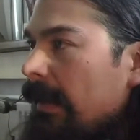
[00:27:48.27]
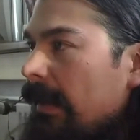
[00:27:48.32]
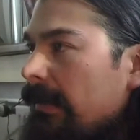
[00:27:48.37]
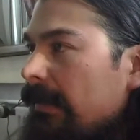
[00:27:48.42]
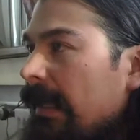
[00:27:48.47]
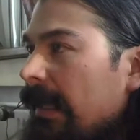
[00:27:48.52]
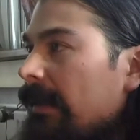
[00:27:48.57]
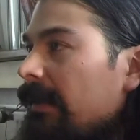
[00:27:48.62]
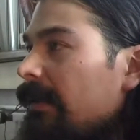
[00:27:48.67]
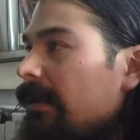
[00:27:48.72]

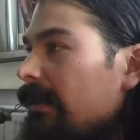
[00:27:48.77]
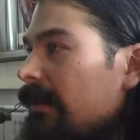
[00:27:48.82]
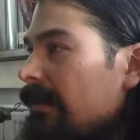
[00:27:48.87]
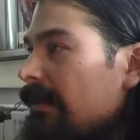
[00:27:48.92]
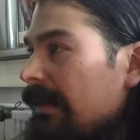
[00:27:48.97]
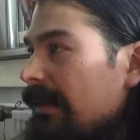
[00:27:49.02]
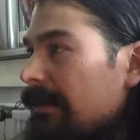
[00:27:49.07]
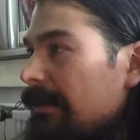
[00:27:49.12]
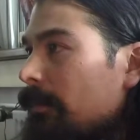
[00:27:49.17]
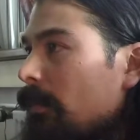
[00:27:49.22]
and then there's
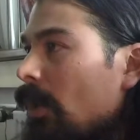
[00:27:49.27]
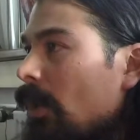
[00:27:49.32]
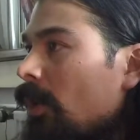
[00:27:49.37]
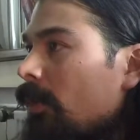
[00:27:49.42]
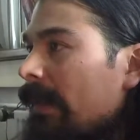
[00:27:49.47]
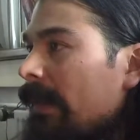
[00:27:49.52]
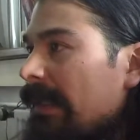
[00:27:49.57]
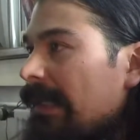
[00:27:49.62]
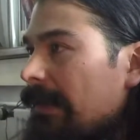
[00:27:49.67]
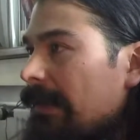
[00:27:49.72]
this
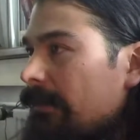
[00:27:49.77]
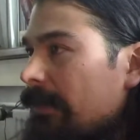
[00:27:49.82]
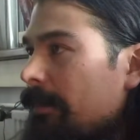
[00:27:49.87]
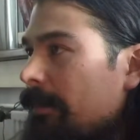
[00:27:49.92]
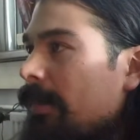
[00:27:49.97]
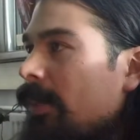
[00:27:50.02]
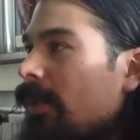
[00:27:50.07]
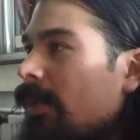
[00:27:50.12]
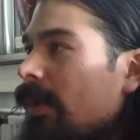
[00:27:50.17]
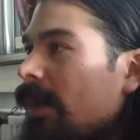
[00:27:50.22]
moment of
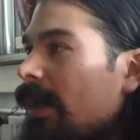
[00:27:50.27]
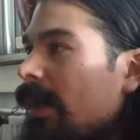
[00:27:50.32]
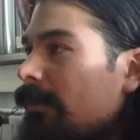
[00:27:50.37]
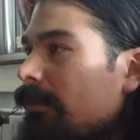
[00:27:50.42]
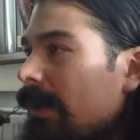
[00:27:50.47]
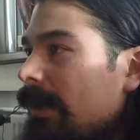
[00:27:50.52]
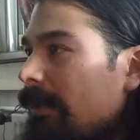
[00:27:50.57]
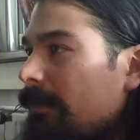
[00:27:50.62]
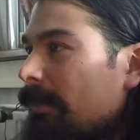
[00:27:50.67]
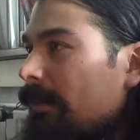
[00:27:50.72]
rapport
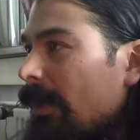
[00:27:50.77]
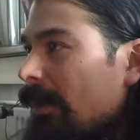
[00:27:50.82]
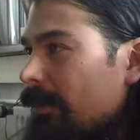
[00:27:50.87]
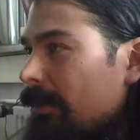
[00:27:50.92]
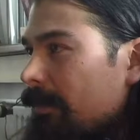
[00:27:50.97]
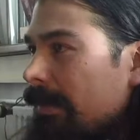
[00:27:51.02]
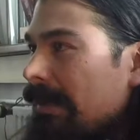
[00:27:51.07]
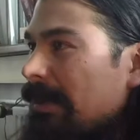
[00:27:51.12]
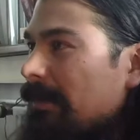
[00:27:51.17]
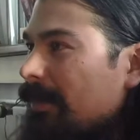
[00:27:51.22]
where
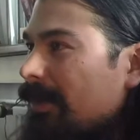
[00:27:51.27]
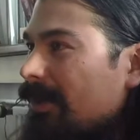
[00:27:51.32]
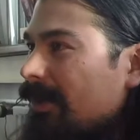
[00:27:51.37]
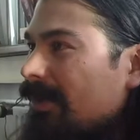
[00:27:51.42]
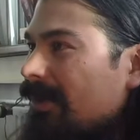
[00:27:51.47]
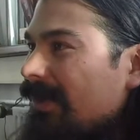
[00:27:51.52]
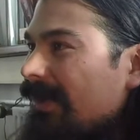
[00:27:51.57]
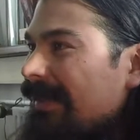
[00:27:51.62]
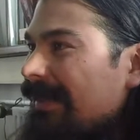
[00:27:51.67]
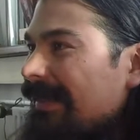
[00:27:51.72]
both
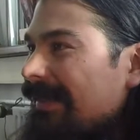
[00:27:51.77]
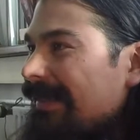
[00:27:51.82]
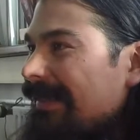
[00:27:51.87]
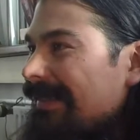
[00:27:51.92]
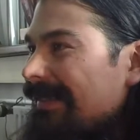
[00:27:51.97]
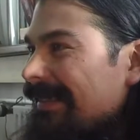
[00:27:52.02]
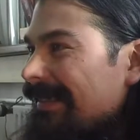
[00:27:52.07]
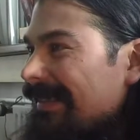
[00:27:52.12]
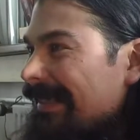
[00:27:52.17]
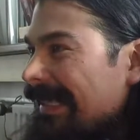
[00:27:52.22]
people
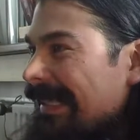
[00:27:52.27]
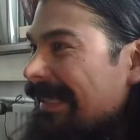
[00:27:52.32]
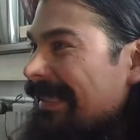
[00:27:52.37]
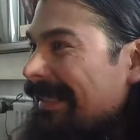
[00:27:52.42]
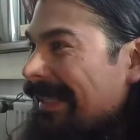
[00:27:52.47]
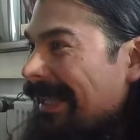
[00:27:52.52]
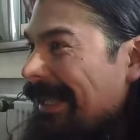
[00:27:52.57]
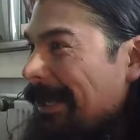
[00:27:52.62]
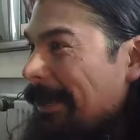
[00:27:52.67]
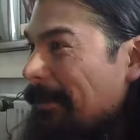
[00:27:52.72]

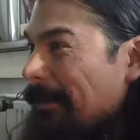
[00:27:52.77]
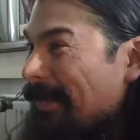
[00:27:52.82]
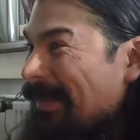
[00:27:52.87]
link up.